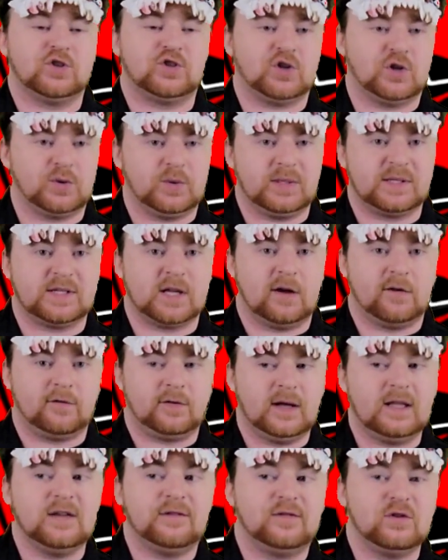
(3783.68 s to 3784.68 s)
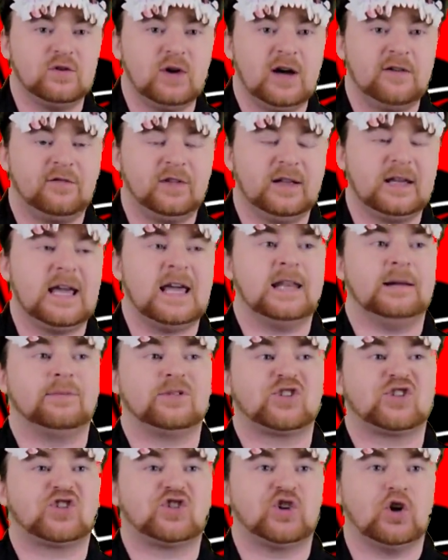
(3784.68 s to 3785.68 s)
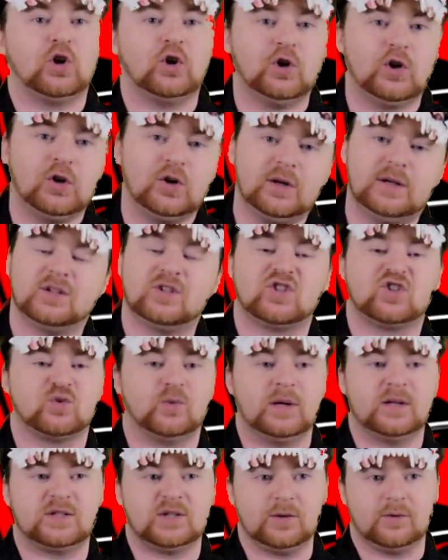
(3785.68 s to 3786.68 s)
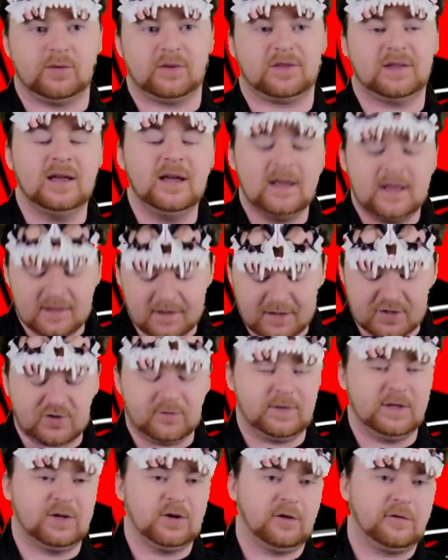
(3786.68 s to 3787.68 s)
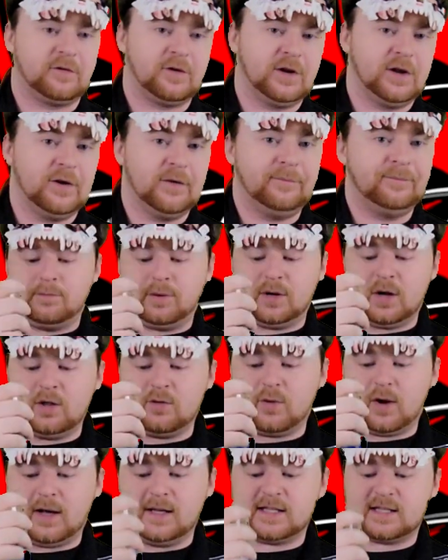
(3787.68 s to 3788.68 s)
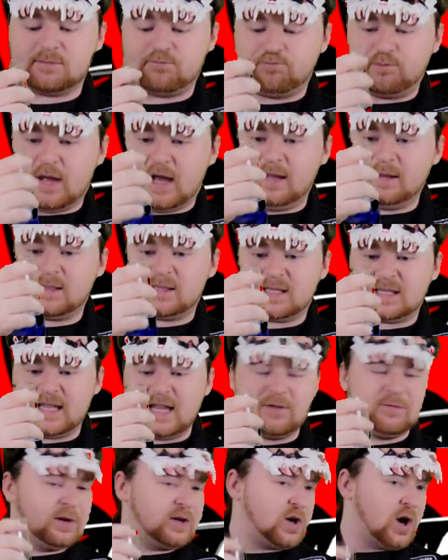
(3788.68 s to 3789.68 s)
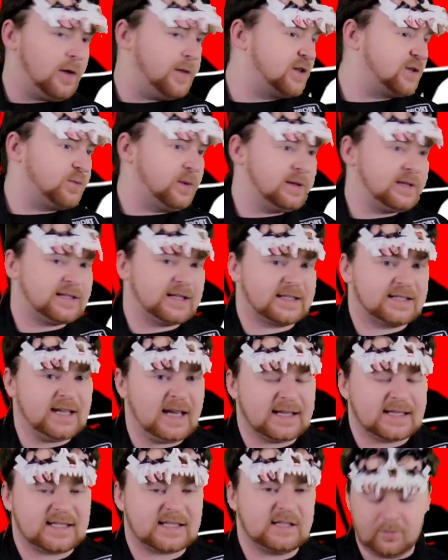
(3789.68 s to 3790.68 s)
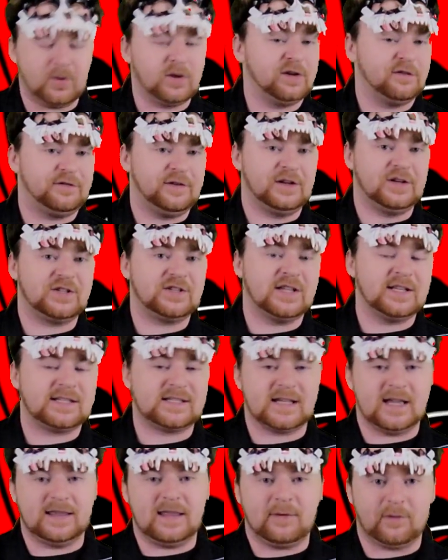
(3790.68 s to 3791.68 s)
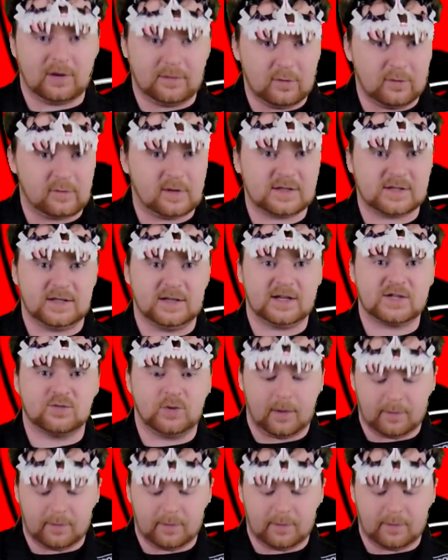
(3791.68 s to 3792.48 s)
and sugary stuff, right? If you have like an absurd sweet tooth this would be good for you. But otherwise, I'd say we'd call this one a success. We're gonna finish this and then we're gonna move on to the next